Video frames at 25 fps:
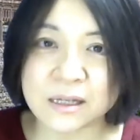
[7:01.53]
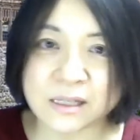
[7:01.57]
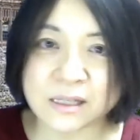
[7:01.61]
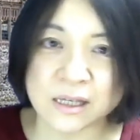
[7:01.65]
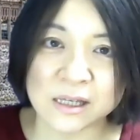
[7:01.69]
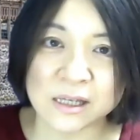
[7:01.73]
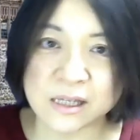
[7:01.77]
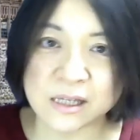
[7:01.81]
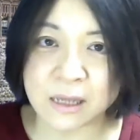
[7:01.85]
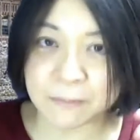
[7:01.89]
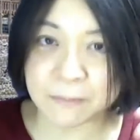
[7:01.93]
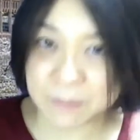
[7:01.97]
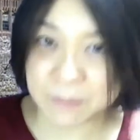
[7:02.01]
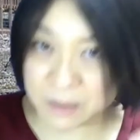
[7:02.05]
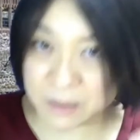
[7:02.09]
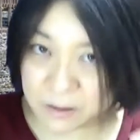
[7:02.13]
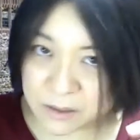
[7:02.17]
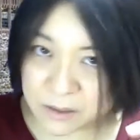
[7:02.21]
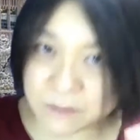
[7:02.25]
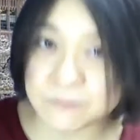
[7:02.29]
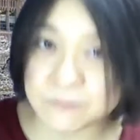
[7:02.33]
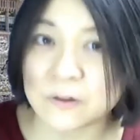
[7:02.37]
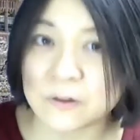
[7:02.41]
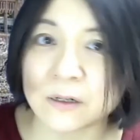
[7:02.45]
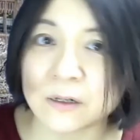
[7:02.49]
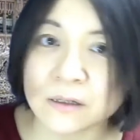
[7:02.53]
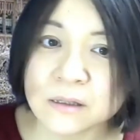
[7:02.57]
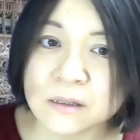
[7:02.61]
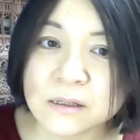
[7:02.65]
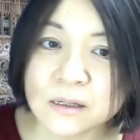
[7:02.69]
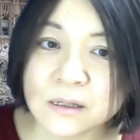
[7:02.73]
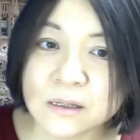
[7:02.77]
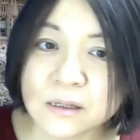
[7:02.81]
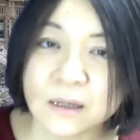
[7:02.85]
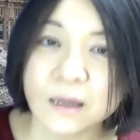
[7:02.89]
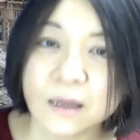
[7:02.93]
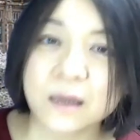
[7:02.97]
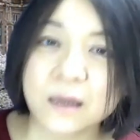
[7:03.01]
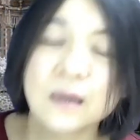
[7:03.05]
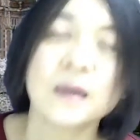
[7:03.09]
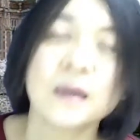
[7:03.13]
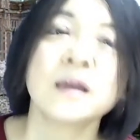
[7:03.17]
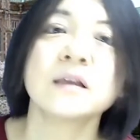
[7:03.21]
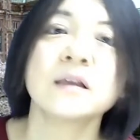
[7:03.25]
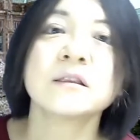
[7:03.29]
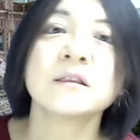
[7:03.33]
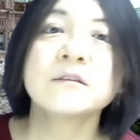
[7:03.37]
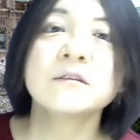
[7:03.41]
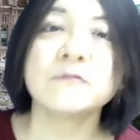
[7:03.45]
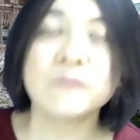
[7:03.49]
is a bit different.
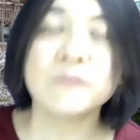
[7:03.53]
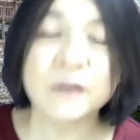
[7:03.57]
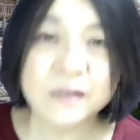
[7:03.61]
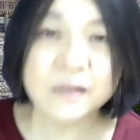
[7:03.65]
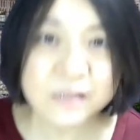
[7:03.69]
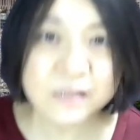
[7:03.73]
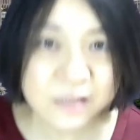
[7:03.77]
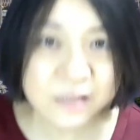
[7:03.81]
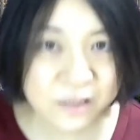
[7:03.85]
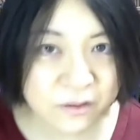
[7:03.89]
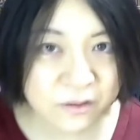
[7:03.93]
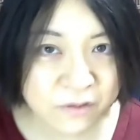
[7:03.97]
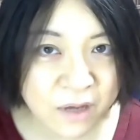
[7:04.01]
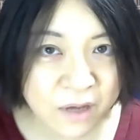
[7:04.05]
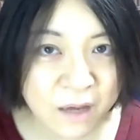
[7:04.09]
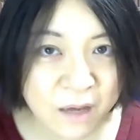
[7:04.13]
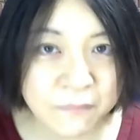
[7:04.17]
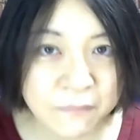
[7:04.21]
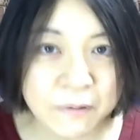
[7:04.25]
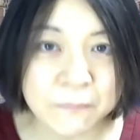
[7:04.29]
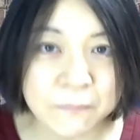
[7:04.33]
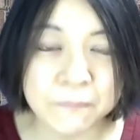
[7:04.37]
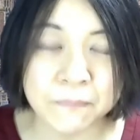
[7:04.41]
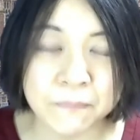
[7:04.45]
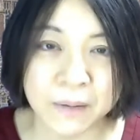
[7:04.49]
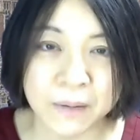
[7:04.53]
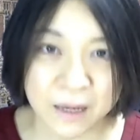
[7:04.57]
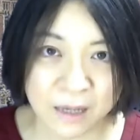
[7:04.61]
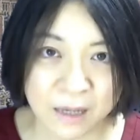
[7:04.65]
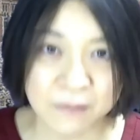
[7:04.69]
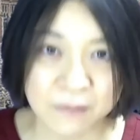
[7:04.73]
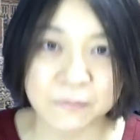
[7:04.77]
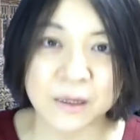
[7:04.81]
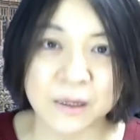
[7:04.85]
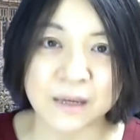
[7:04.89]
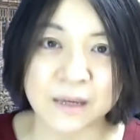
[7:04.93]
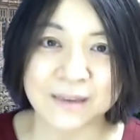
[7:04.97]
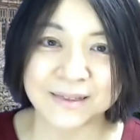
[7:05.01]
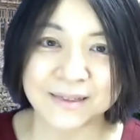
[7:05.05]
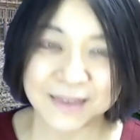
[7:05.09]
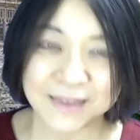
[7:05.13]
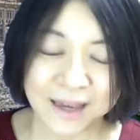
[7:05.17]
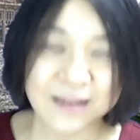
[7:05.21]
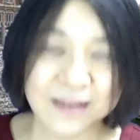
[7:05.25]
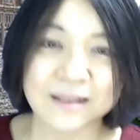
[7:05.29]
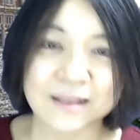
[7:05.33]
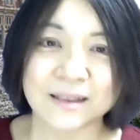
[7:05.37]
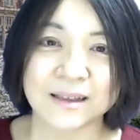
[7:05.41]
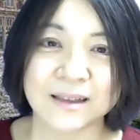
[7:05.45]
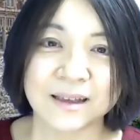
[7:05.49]
And once you have a baby,
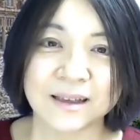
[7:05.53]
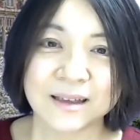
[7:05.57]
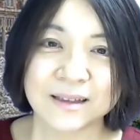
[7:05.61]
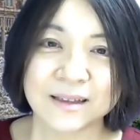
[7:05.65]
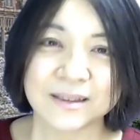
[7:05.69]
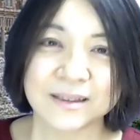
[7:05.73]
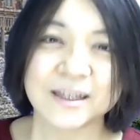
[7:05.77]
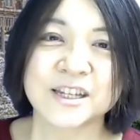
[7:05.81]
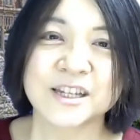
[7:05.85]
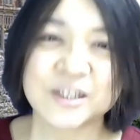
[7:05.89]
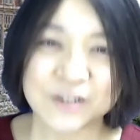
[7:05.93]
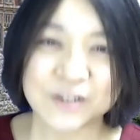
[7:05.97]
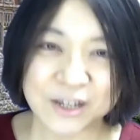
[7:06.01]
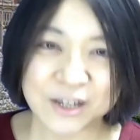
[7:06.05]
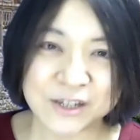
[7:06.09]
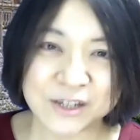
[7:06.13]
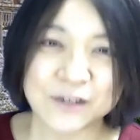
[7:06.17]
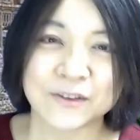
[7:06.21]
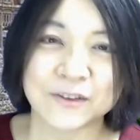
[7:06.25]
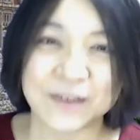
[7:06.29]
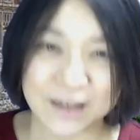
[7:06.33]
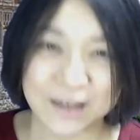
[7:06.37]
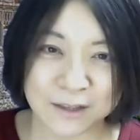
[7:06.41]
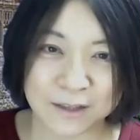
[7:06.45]
then the situation gets